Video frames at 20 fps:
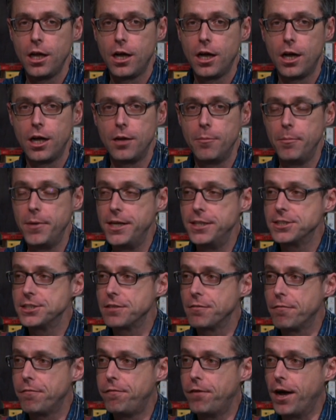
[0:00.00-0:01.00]
an
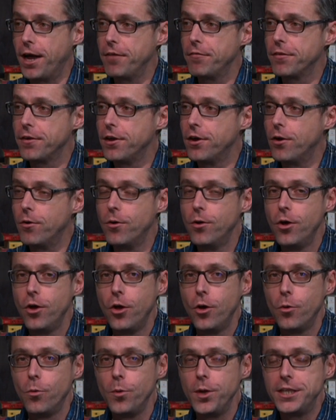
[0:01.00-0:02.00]
amazing 5-0
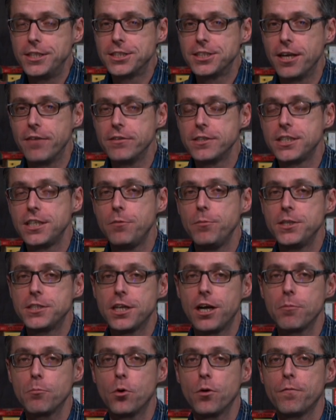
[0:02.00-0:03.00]
Week 17. We
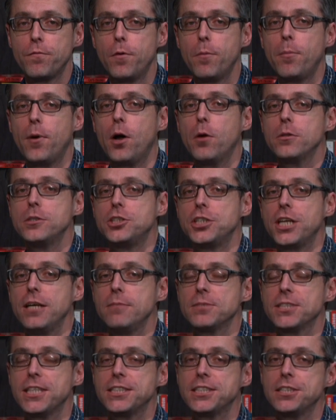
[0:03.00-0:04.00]
talk more football with
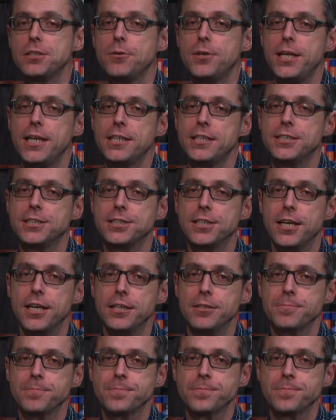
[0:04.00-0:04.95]
James. Let's see what he had to say.